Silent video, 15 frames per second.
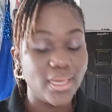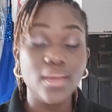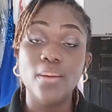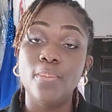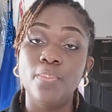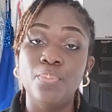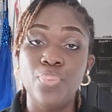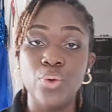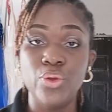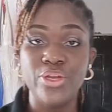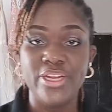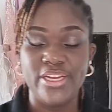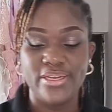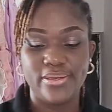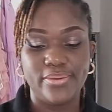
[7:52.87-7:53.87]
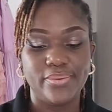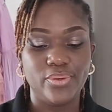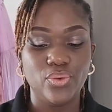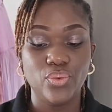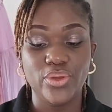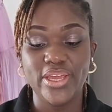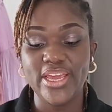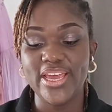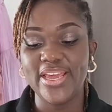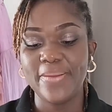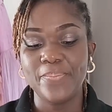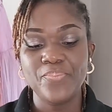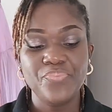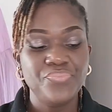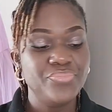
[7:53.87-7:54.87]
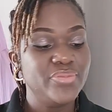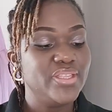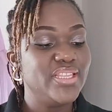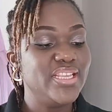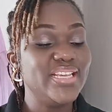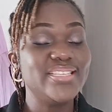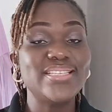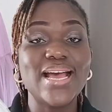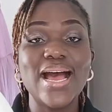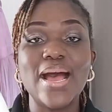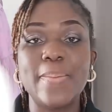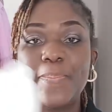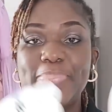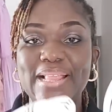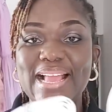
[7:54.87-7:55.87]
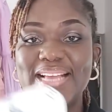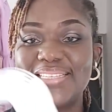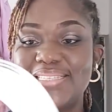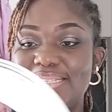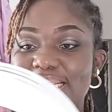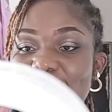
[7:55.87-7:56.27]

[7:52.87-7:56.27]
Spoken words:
boning, okay? These are plastic